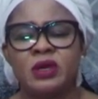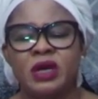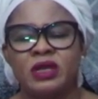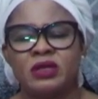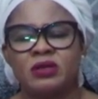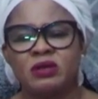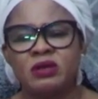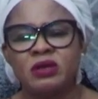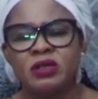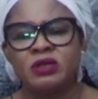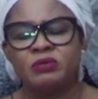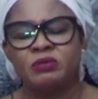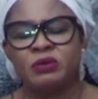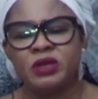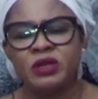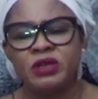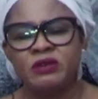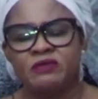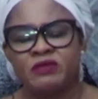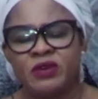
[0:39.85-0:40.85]
And so it's
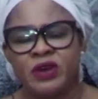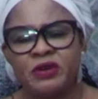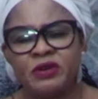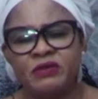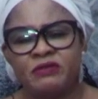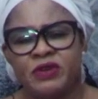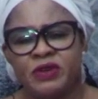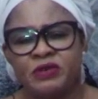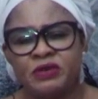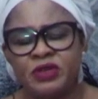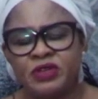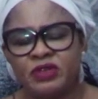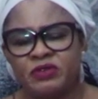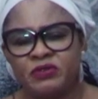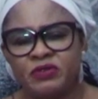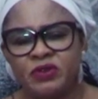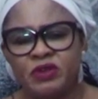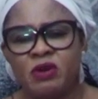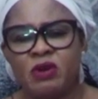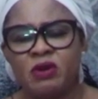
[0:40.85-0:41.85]
been a very, very
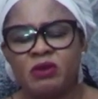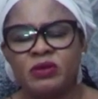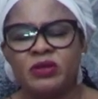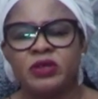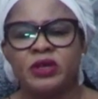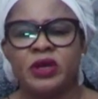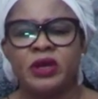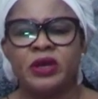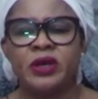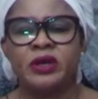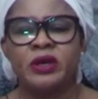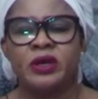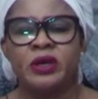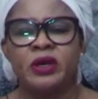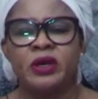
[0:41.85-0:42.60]
difficult year.